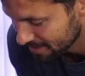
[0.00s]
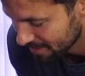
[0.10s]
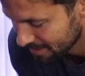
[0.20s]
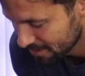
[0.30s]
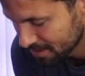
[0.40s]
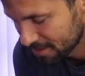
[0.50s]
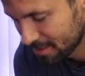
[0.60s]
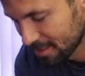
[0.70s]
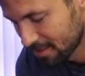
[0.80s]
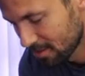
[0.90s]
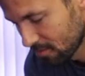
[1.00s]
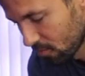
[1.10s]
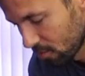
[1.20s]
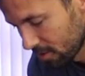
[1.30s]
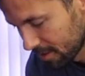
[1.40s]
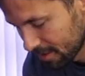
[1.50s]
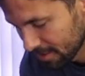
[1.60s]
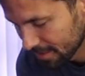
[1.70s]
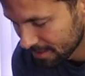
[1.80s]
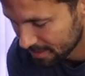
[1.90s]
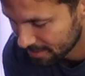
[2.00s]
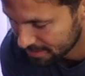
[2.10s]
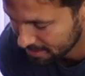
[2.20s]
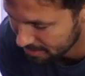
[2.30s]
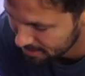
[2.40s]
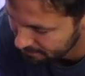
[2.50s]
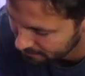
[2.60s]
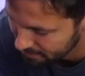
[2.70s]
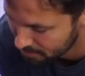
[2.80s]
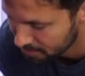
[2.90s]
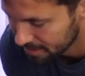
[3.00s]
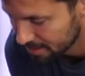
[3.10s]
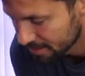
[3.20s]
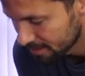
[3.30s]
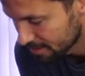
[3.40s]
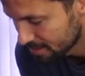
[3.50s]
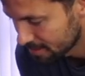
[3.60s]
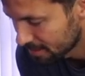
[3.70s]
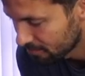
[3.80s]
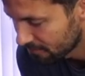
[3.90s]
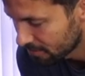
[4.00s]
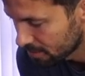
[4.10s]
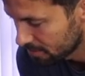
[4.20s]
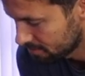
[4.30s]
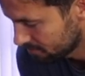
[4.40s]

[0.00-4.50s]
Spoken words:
gonna kinda just work it like this. It just feels pretty good. Just let them fall,